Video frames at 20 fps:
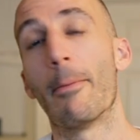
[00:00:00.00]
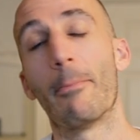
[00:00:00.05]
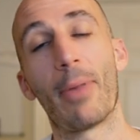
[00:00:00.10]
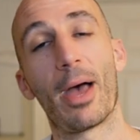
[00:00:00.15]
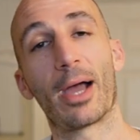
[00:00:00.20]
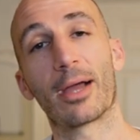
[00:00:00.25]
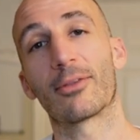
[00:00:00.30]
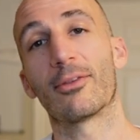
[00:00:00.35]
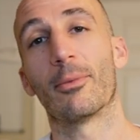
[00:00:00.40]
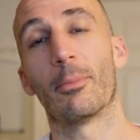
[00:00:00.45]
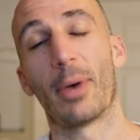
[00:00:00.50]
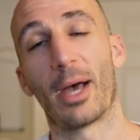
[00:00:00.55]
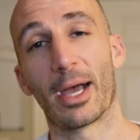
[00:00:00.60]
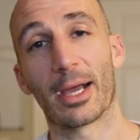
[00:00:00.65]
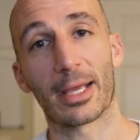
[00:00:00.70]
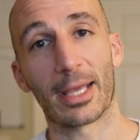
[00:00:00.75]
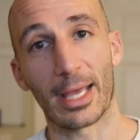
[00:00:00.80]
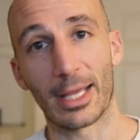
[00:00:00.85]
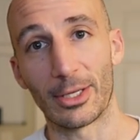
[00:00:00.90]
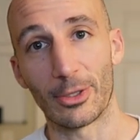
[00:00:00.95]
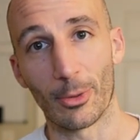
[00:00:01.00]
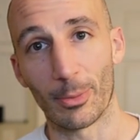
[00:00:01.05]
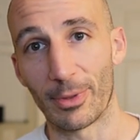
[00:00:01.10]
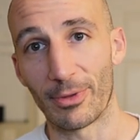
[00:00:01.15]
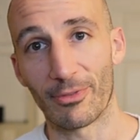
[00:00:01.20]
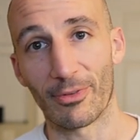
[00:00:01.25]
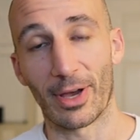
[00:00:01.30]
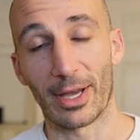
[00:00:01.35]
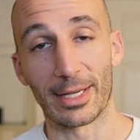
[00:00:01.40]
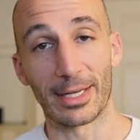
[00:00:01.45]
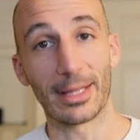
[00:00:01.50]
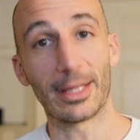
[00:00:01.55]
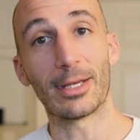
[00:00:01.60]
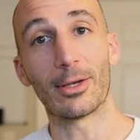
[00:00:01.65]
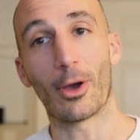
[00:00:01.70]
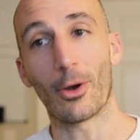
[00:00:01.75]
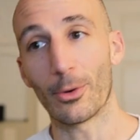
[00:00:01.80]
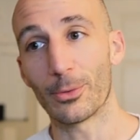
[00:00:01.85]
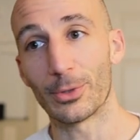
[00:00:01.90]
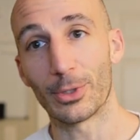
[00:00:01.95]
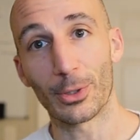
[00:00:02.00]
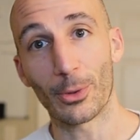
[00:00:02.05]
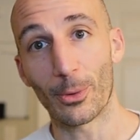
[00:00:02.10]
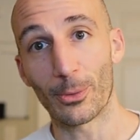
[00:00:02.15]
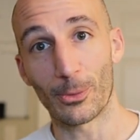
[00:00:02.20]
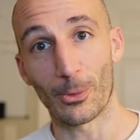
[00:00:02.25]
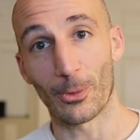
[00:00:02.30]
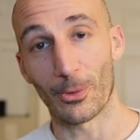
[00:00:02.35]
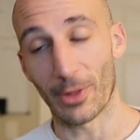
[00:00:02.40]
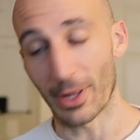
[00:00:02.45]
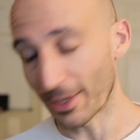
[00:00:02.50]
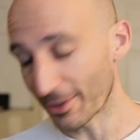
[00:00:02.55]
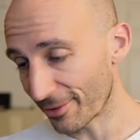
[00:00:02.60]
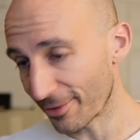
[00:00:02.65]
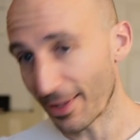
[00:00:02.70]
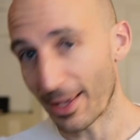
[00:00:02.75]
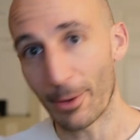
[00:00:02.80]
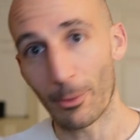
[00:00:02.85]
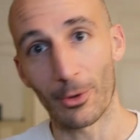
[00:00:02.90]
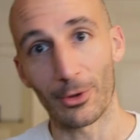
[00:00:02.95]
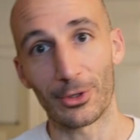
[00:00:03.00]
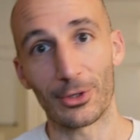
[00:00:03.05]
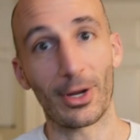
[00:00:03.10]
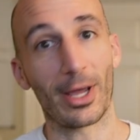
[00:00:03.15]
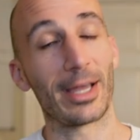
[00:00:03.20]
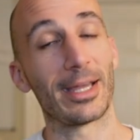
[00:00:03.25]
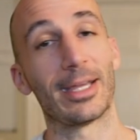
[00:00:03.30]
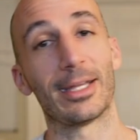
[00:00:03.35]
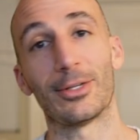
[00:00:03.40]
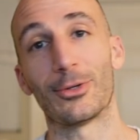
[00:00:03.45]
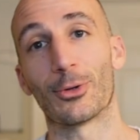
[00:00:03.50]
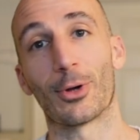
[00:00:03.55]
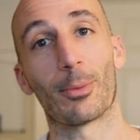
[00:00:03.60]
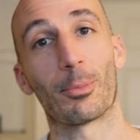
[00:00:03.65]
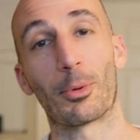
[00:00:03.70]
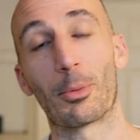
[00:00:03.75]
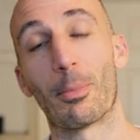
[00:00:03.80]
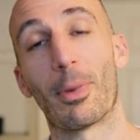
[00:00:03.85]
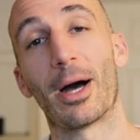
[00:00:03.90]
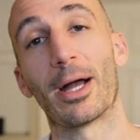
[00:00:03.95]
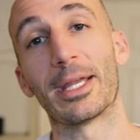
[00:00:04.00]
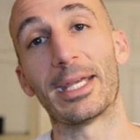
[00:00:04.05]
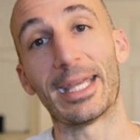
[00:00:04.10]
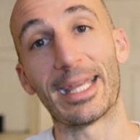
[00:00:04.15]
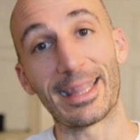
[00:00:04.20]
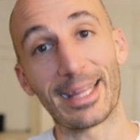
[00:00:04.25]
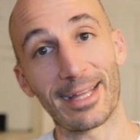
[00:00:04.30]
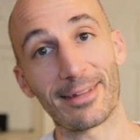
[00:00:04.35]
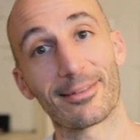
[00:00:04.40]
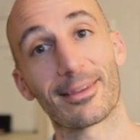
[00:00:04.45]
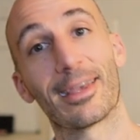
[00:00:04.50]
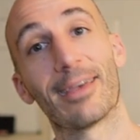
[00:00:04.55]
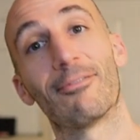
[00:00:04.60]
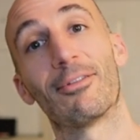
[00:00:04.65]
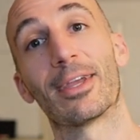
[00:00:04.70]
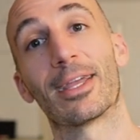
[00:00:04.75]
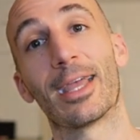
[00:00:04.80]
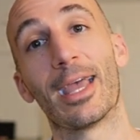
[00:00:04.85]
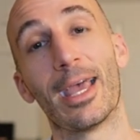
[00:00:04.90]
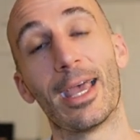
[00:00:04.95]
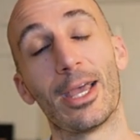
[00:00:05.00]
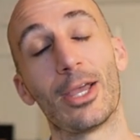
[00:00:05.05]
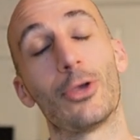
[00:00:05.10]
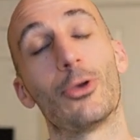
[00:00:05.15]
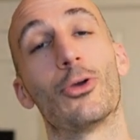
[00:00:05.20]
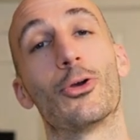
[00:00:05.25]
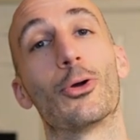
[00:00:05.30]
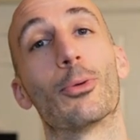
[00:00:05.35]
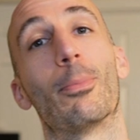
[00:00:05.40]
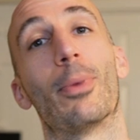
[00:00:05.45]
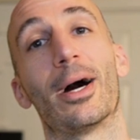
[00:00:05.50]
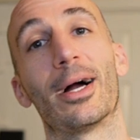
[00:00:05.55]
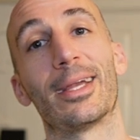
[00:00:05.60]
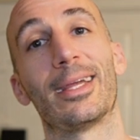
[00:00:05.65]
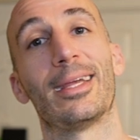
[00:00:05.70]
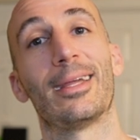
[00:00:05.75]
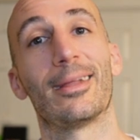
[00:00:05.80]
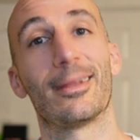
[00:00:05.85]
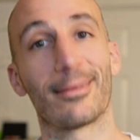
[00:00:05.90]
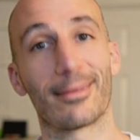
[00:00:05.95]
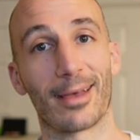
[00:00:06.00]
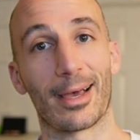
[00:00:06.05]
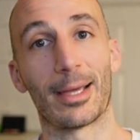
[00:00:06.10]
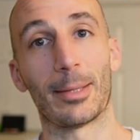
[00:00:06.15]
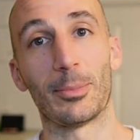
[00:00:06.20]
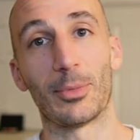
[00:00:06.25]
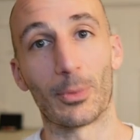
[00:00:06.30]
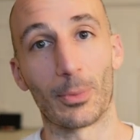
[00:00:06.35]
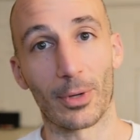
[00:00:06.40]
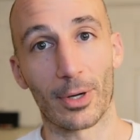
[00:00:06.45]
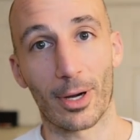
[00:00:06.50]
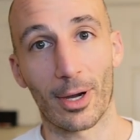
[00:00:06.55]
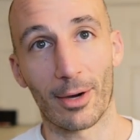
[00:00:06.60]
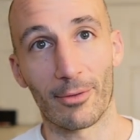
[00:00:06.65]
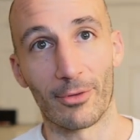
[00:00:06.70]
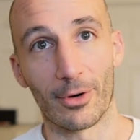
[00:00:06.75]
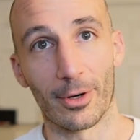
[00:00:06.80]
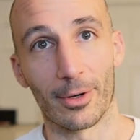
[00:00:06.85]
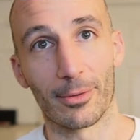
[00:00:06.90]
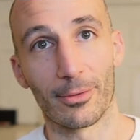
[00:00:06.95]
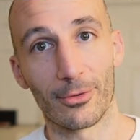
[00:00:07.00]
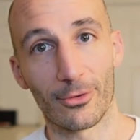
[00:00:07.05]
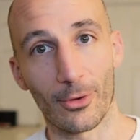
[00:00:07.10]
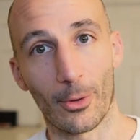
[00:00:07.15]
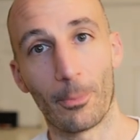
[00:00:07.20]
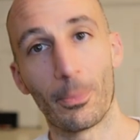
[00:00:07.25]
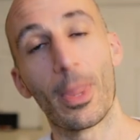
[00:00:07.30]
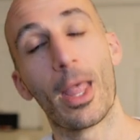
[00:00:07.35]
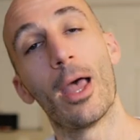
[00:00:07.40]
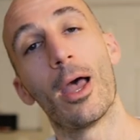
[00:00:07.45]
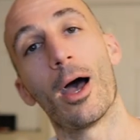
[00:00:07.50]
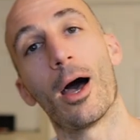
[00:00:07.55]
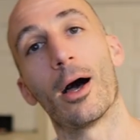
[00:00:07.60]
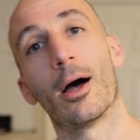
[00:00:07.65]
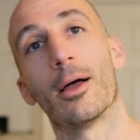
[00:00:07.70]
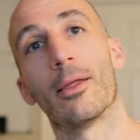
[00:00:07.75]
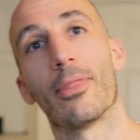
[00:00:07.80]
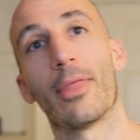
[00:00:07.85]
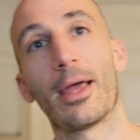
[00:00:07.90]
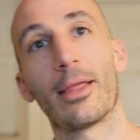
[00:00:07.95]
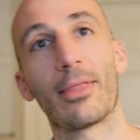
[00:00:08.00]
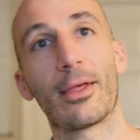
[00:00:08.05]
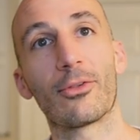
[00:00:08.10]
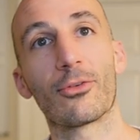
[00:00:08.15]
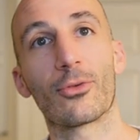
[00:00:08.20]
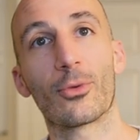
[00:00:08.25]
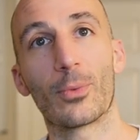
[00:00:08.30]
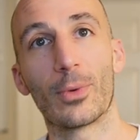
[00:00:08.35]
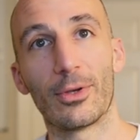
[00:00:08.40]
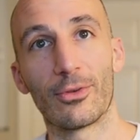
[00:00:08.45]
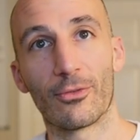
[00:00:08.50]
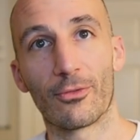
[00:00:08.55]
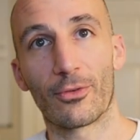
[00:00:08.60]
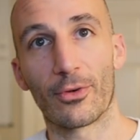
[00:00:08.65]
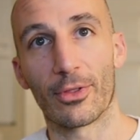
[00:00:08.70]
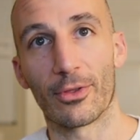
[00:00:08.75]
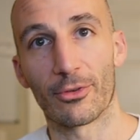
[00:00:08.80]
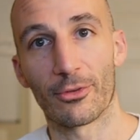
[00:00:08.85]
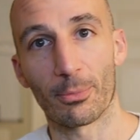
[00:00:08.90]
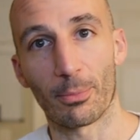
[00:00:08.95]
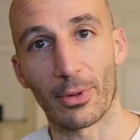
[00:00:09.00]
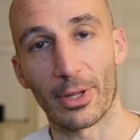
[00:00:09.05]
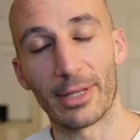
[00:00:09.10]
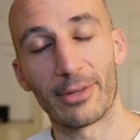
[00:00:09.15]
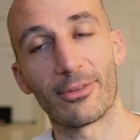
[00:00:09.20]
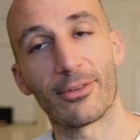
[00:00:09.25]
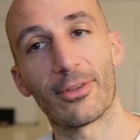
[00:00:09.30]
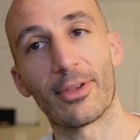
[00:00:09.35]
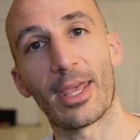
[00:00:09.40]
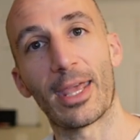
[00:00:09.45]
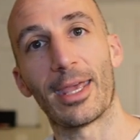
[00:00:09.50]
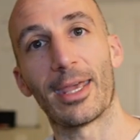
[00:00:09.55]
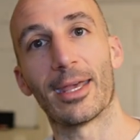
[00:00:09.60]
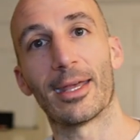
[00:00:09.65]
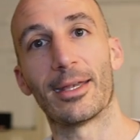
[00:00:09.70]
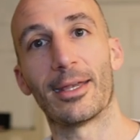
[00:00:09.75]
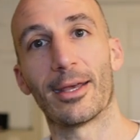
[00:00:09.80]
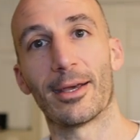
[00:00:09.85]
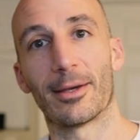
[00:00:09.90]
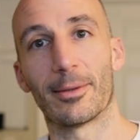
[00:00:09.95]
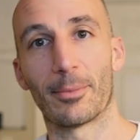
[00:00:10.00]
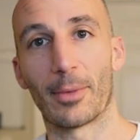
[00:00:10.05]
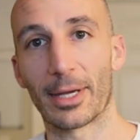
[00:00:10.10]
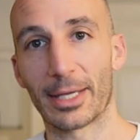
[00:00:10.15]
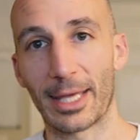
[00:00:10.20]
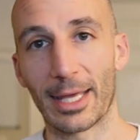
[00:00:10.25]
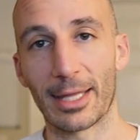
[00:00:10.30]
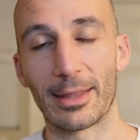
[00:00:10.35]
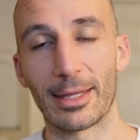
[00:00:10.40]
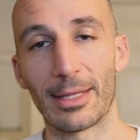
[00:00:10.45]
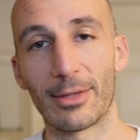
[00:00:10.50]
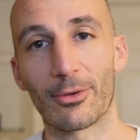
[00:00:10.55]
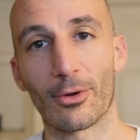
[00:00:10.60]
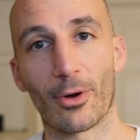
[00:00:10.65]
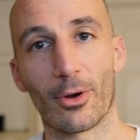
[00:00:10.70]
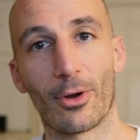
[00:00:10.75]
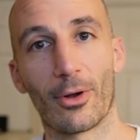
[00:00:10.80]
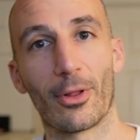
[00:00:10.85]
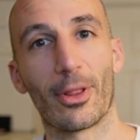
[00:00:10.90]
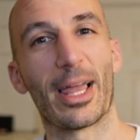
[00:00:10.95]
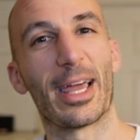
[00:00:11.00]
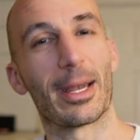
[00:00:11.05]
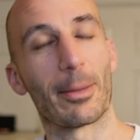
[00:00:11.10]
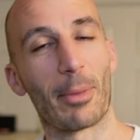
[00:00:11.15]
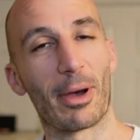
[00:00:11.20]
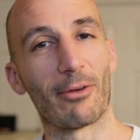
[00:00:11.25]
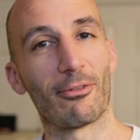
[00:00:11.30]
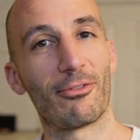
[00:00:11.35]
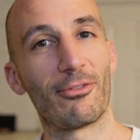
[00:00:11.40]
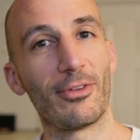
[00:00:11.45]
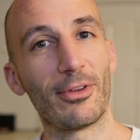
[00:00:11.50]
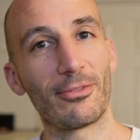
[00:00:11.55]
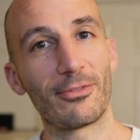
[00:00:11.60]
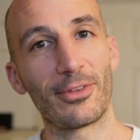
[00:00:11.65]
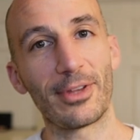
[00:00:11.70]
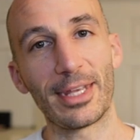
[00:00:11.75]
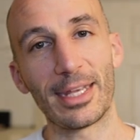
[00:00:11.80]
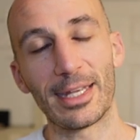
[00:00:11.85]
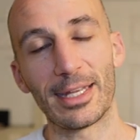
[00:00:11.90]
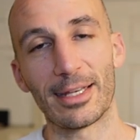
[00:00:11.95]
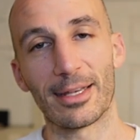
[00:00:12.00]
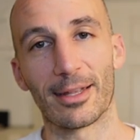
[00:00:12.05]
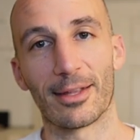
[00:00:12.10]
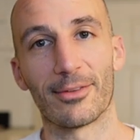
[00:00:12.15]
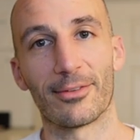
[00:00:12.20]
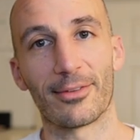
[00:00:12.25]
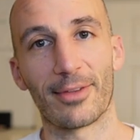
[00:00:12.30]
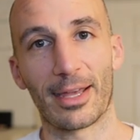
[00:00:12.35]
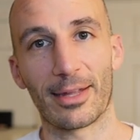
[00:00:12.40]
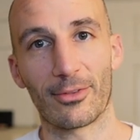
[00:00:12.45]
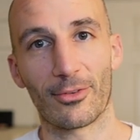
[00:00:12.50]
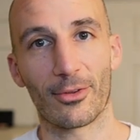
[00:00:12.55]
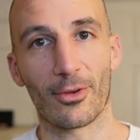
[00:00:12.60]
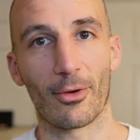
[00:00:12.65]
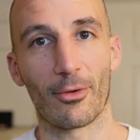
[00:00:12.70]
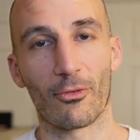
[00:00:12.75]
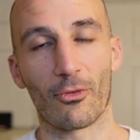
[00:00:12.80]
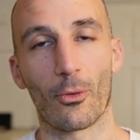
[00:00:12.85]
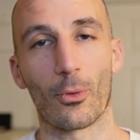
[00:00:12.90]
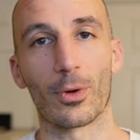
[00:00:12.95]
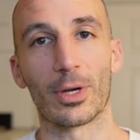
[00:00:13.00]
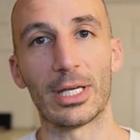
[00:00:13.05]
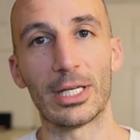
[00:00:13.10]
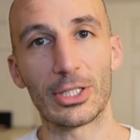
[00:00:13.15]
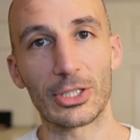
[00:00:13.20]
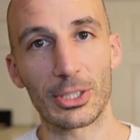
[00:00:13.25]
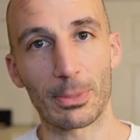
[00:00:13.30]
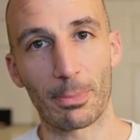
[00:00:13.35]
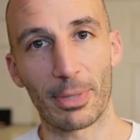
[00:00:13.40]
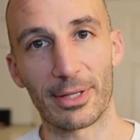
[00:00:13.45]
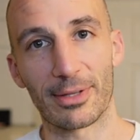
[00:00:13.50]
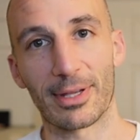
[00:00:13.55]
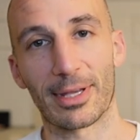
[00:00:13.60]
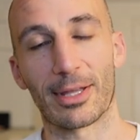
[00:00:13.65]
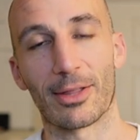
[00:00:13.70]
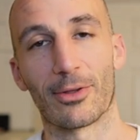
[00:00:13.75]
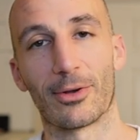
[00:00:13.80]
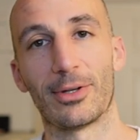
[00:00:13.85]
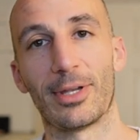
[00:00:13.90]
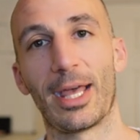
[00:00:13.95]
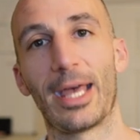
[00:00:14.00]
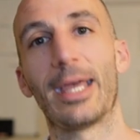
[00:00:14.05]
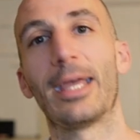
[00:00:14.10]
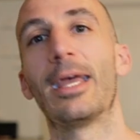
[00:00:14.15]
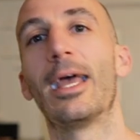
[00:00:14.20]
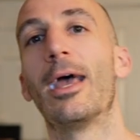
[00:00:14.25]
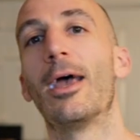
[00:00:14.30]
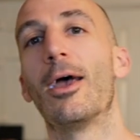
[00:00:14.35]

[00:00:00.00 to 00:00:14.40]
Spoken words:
back to back, and you'll be fine. And then, you go into a legs day, well, you're not hitting your upper body, and that's giving your body time to recover. So that's the reason for the splits. And again, these are all at about 15 sets for each particular day,